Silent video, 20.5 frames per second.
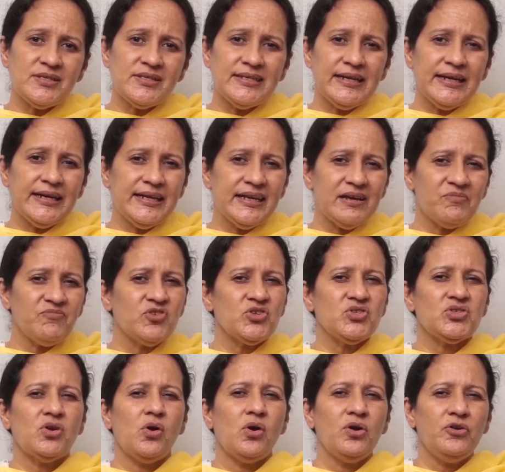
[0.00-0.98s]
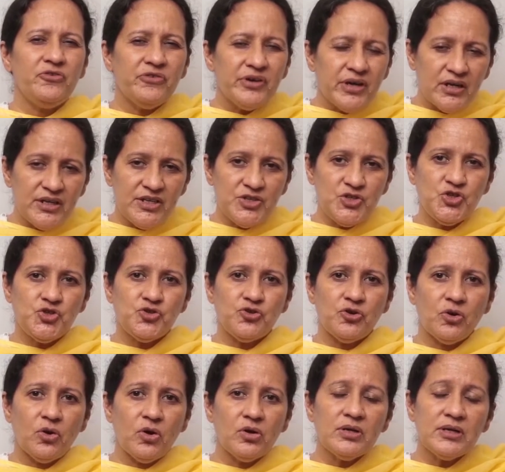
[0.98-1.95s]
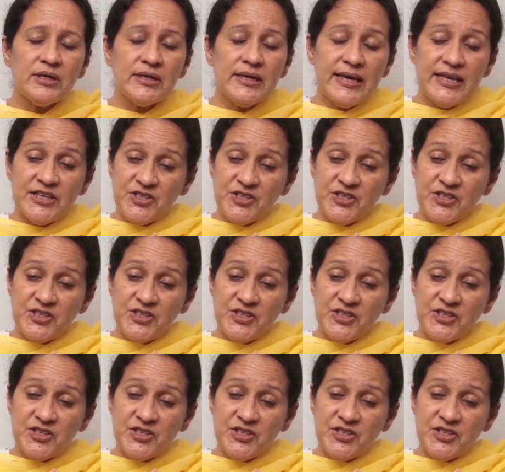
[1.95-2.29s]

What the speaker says: in CDM was not really strong,